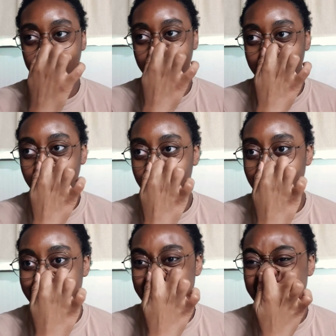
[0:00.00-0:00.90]
in the
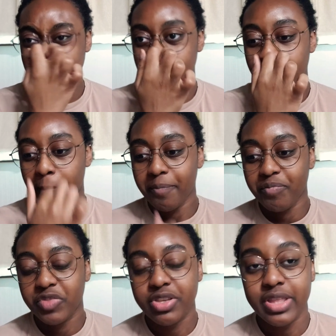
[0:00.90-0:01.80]
process.
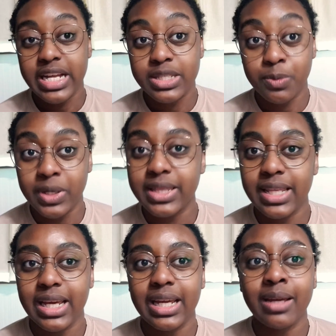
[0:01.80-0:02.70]
So that's one
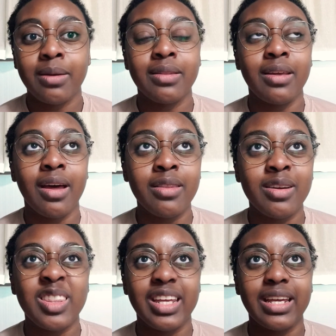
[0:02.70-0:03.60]
thing. The
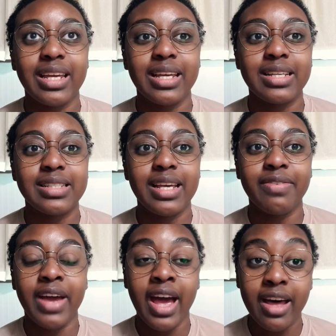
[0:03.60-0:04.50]
other thing is, if
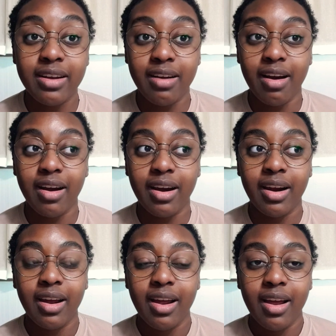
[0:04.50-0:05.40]
I had a car,
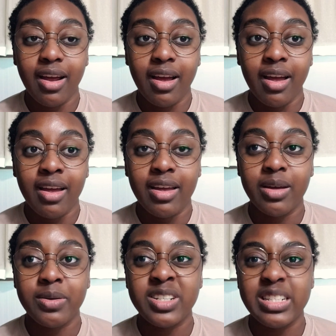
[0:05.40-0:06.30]

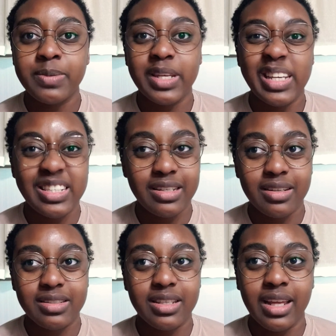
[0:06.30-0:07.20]
it would just be
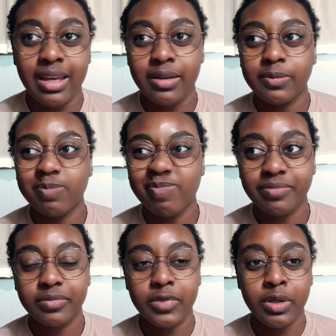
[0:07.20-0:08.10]
easier to like
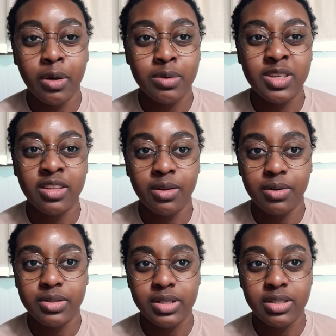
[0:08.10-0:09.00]
go to the
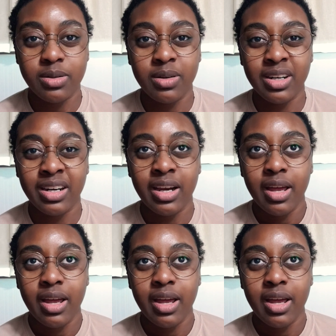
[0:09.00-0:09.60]
grocery store.